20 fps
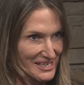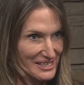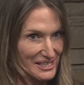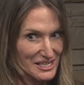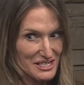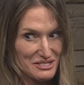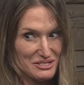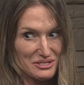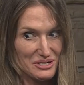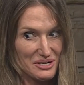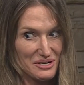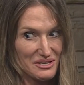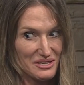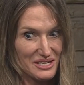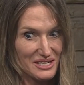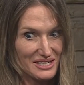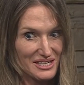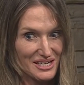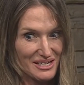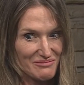And I start
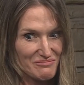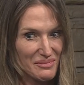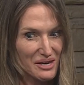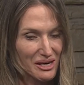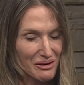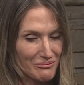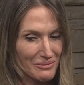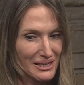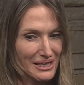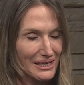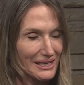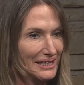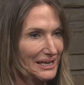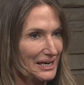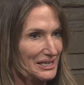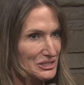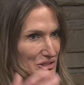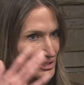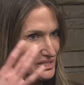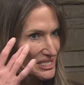thinking maybe I
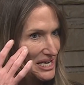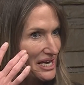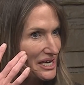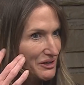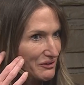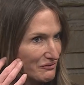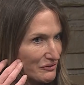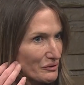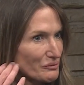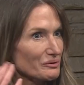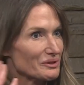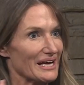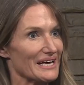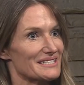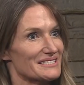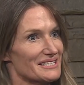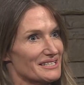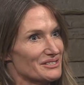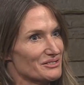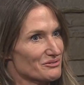should take a few
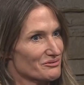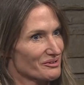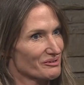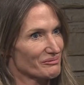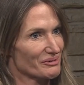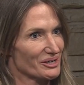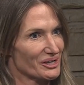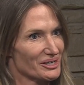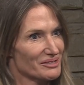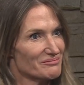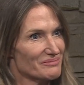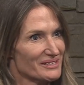lessons from her